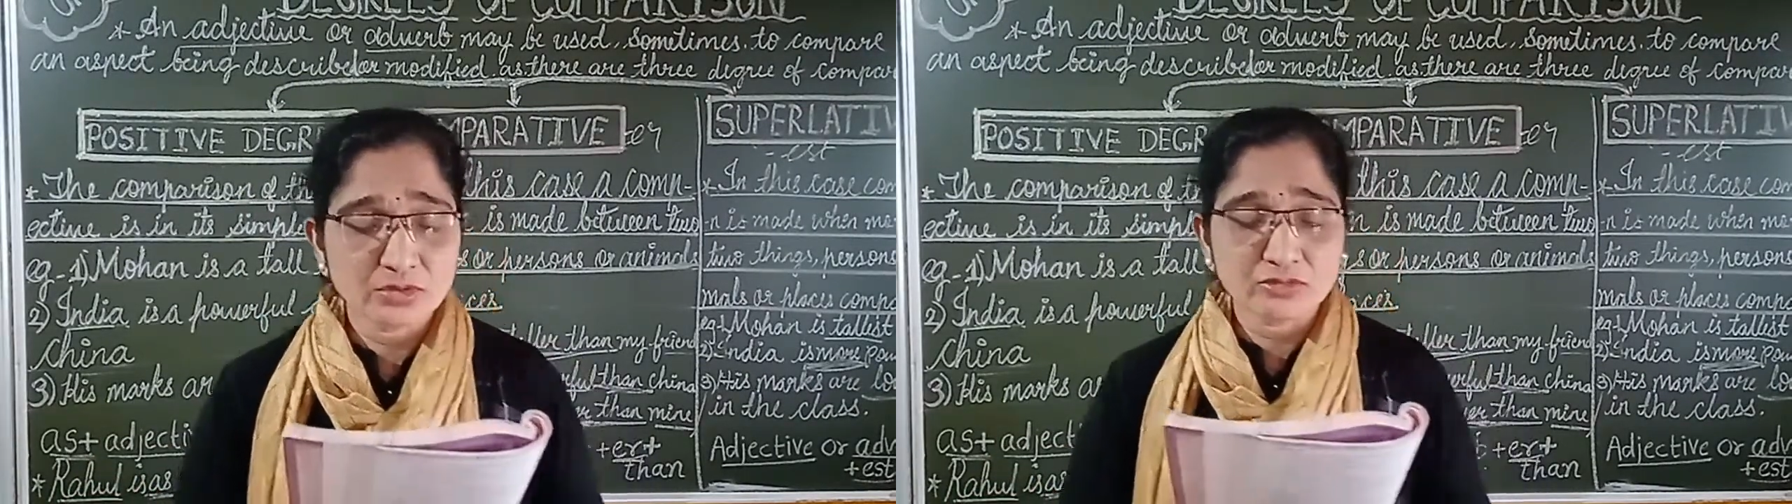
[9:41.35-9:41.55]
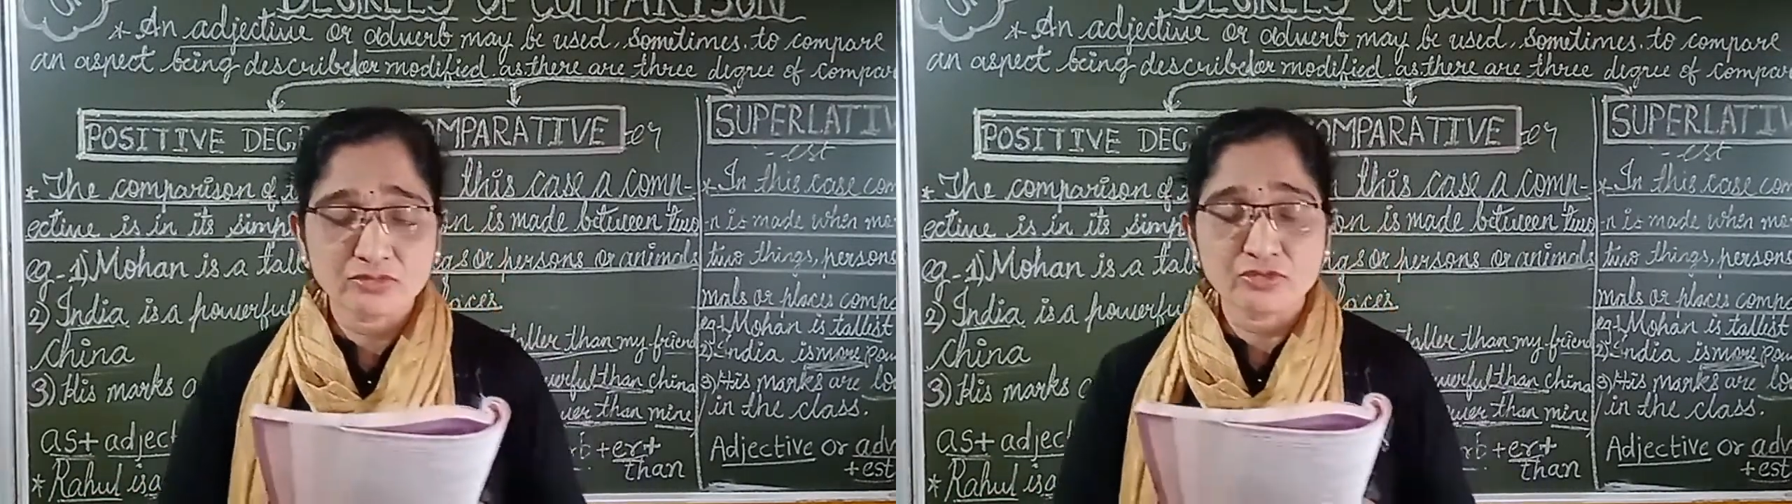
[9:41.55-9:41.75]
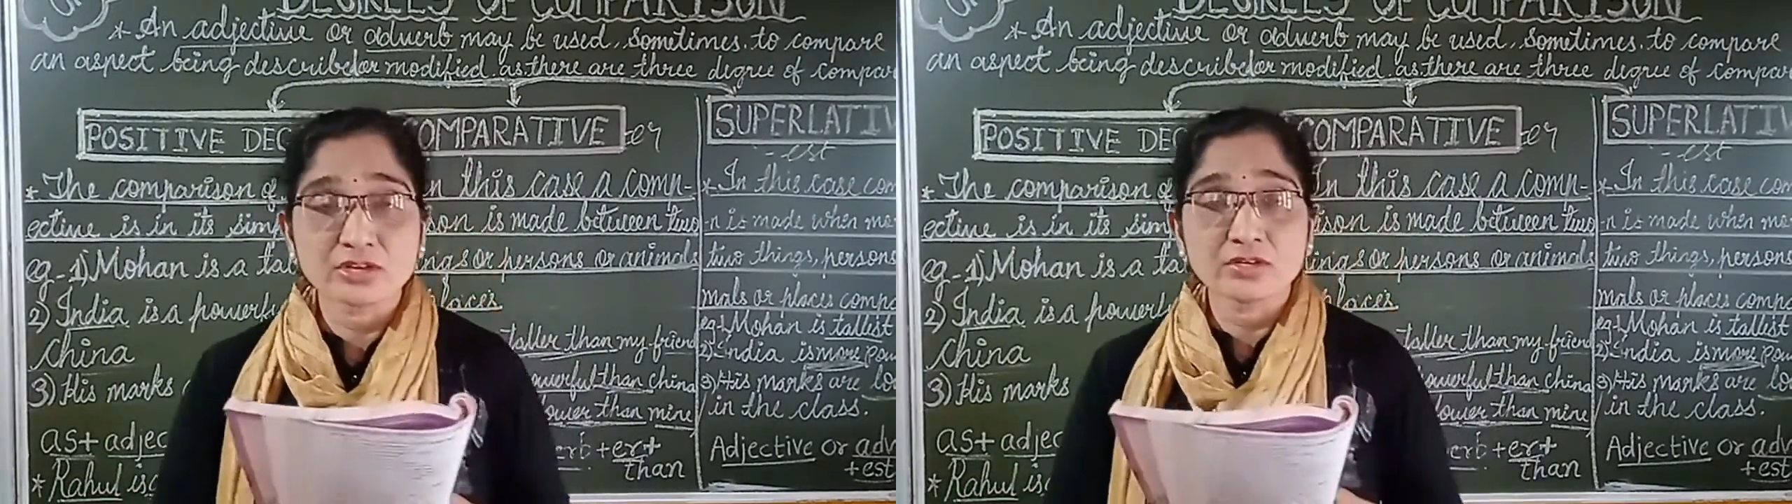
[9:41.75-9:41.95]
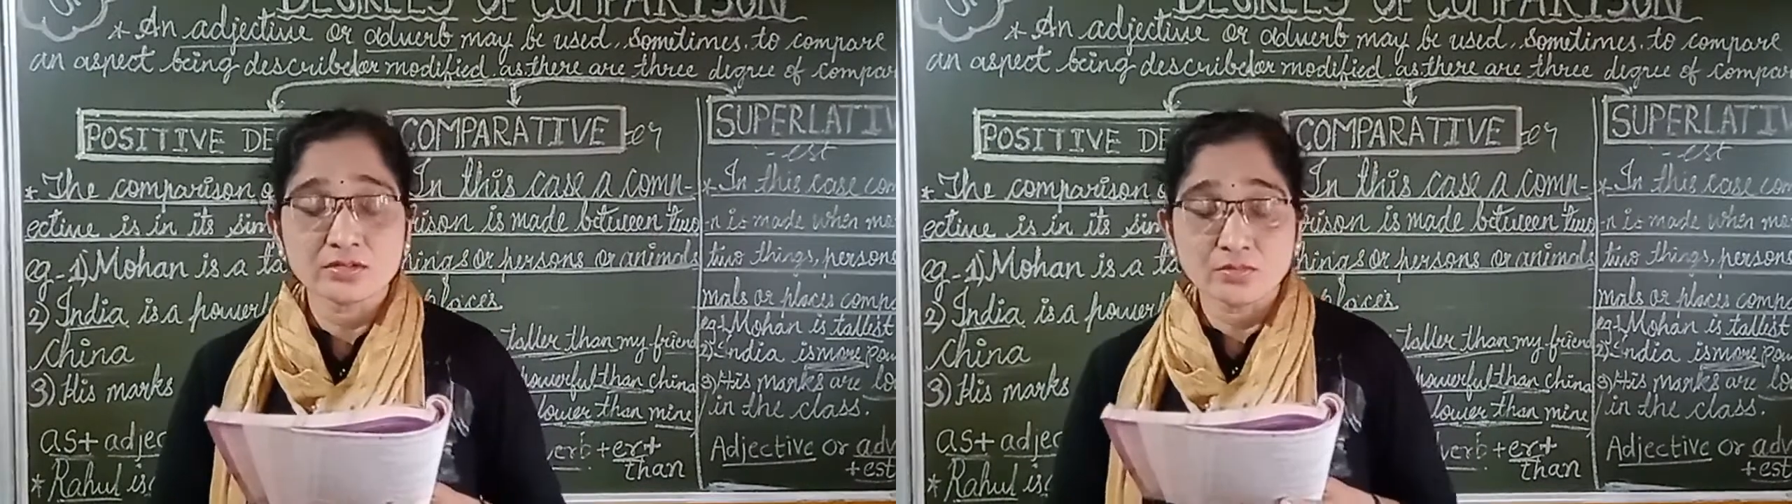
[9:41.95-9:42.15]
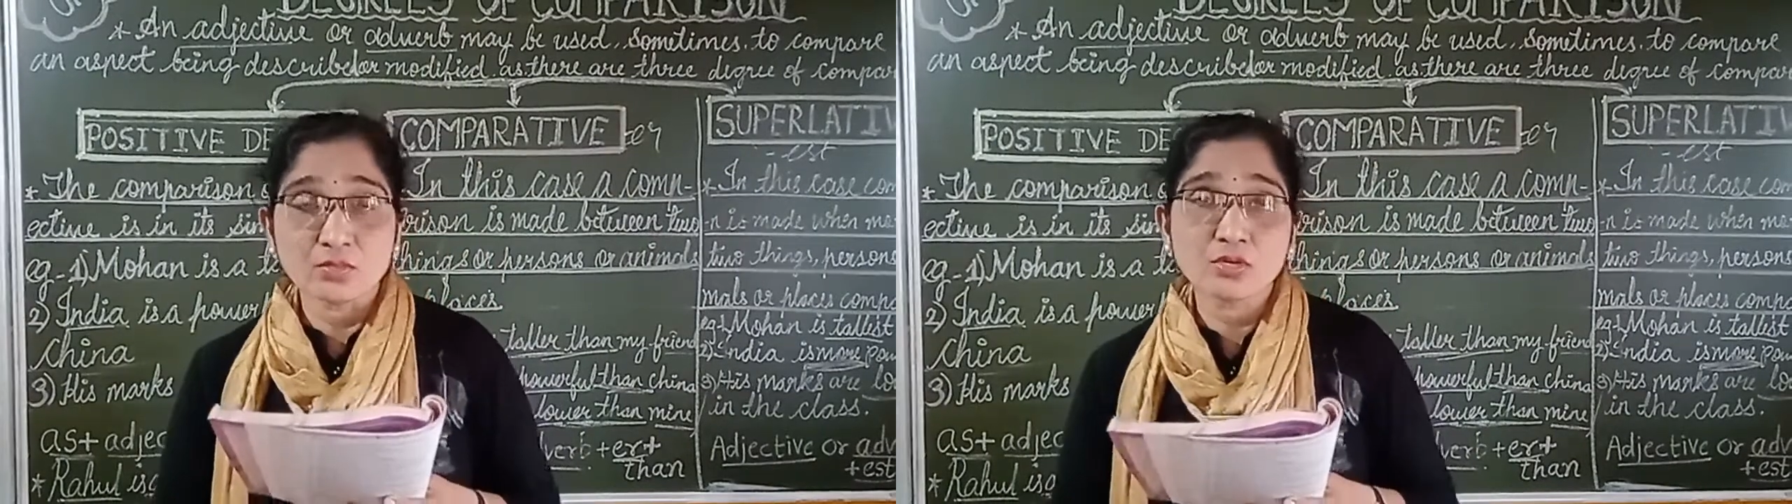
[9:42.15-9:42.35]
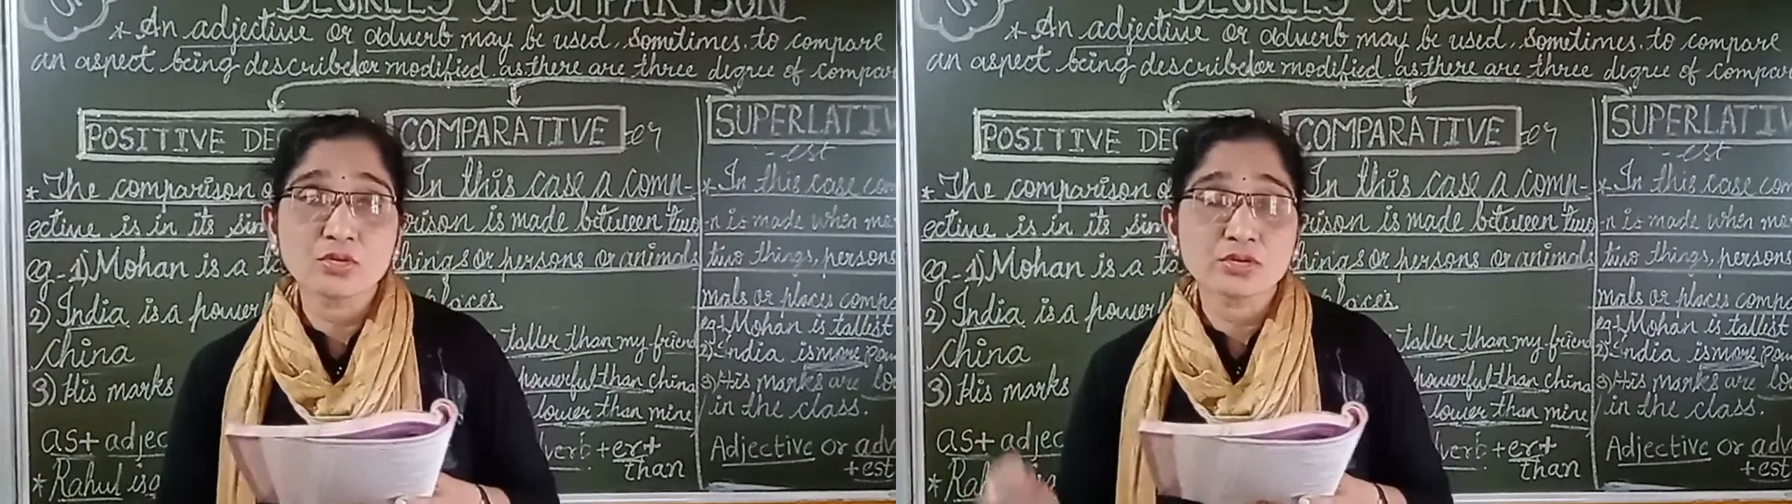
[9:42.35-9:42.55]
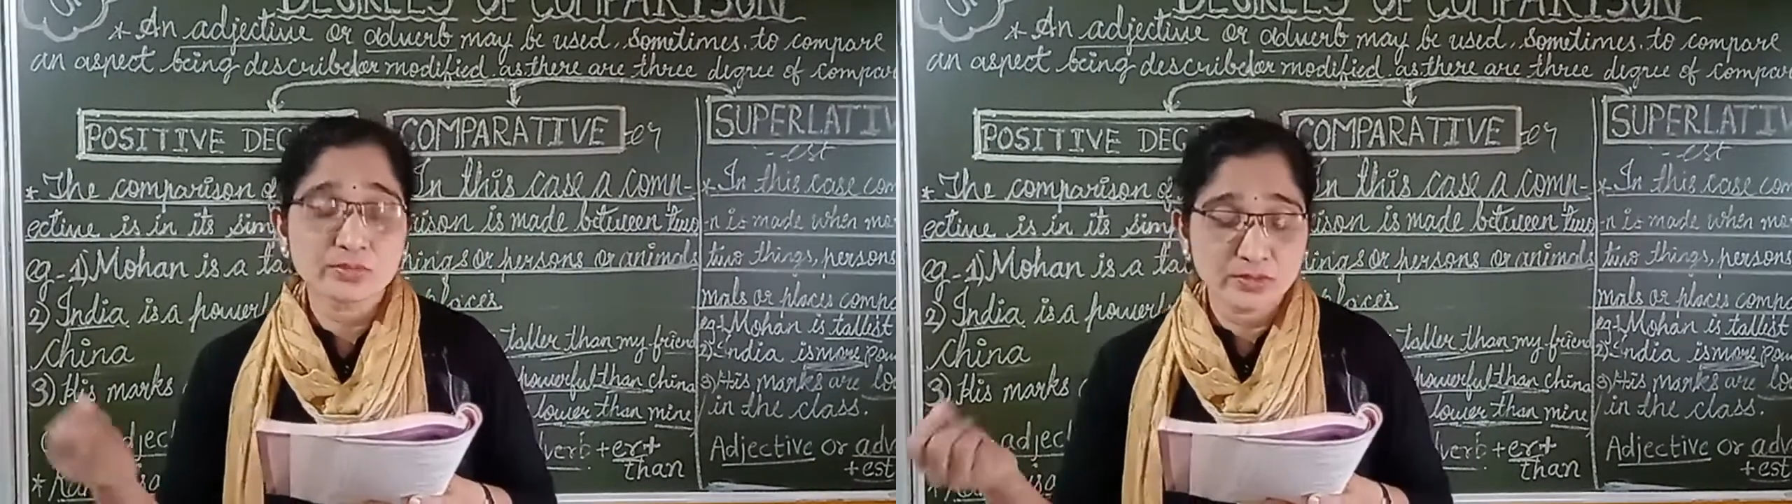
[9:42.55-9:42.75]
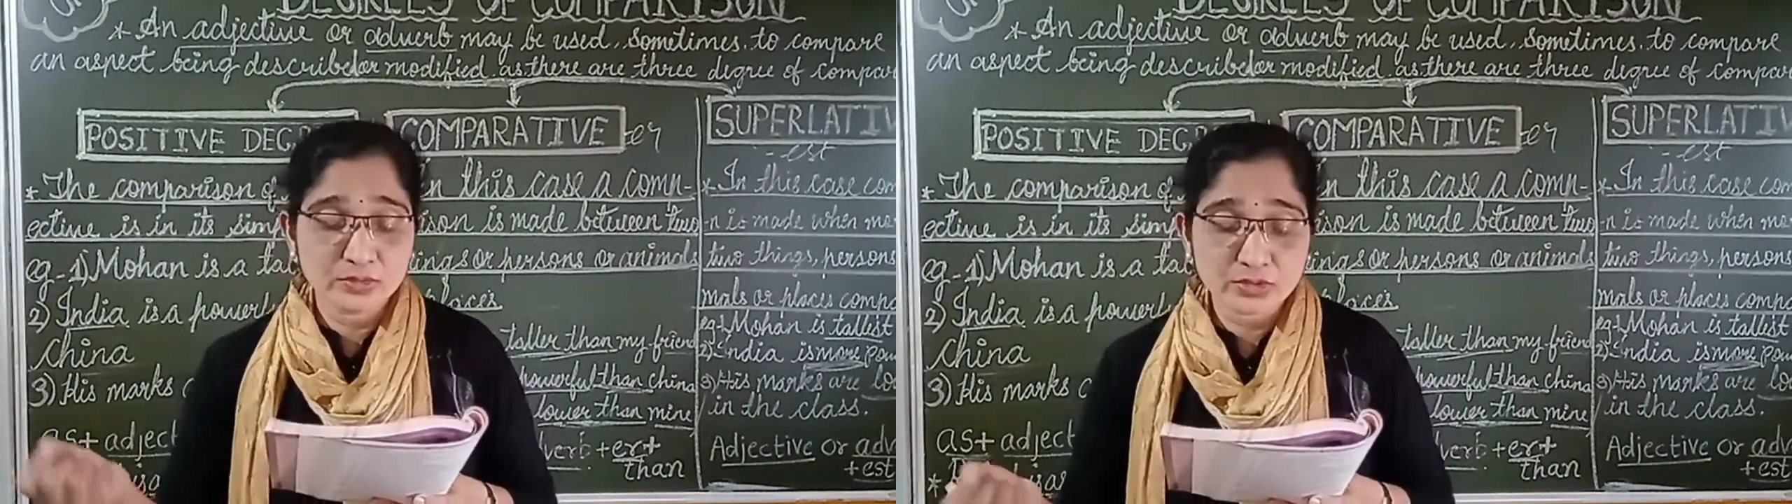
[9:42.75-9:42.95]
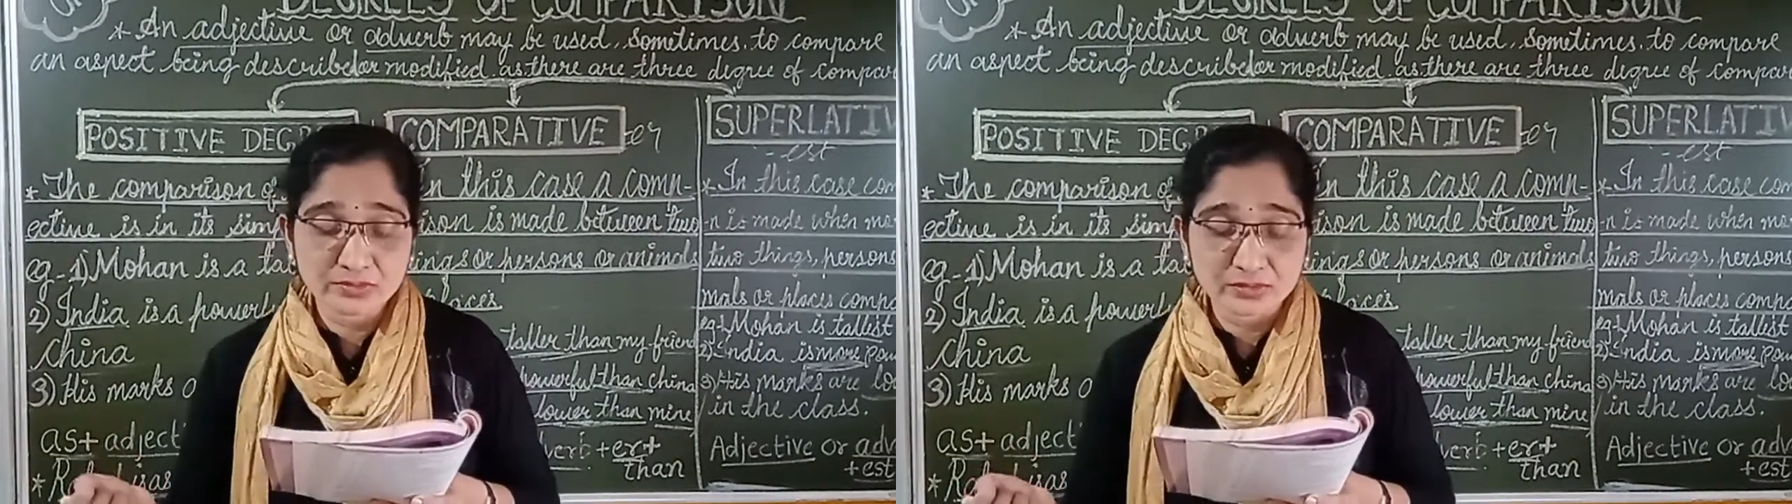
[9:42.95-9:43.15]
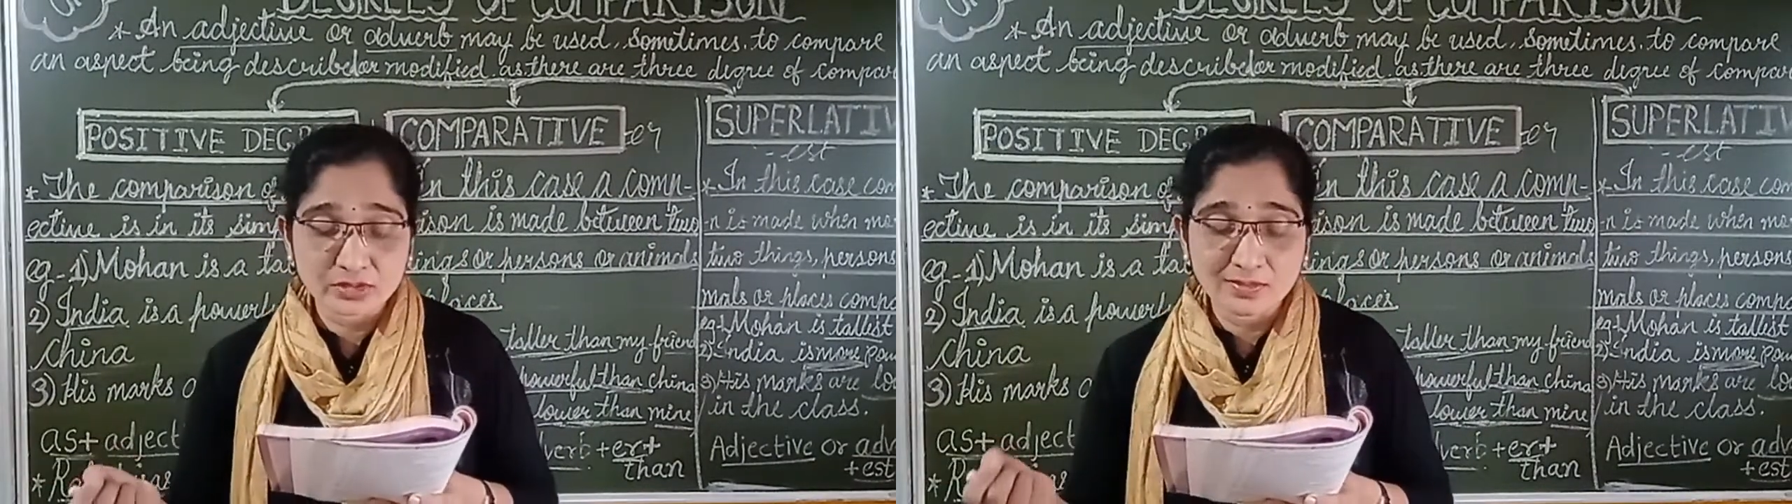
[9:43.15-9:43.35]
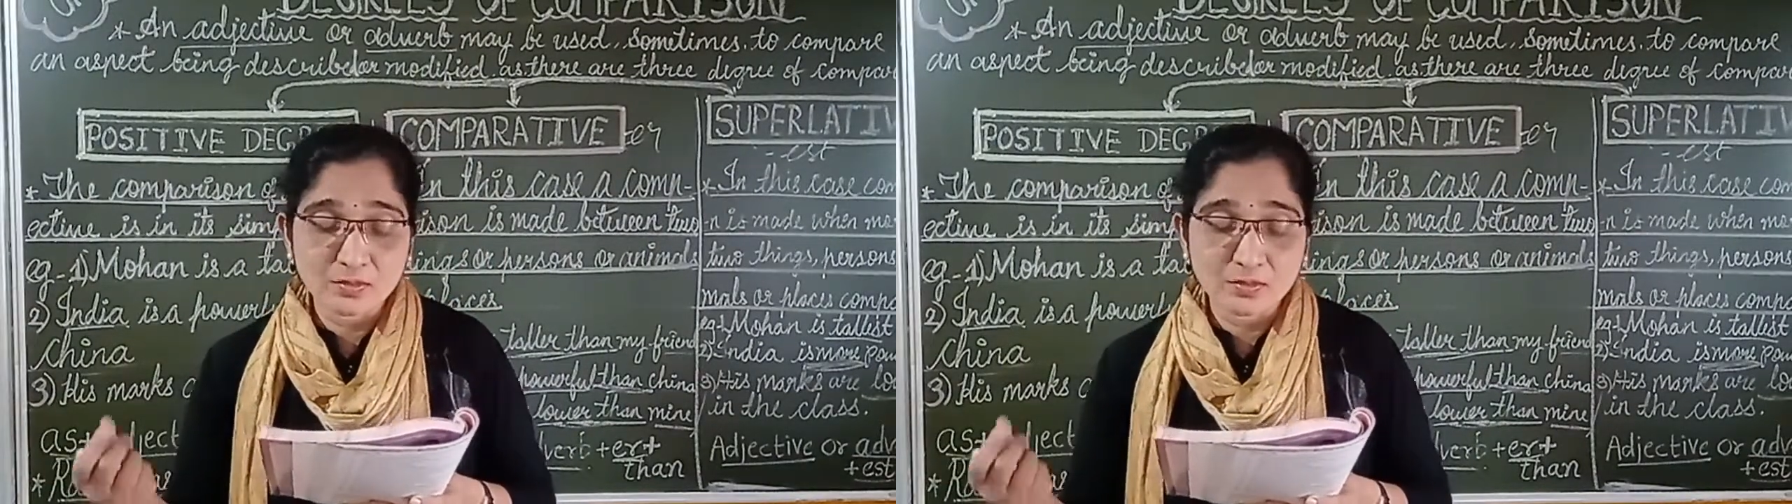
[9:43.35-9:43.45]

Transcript: Beautiful, more beautiful,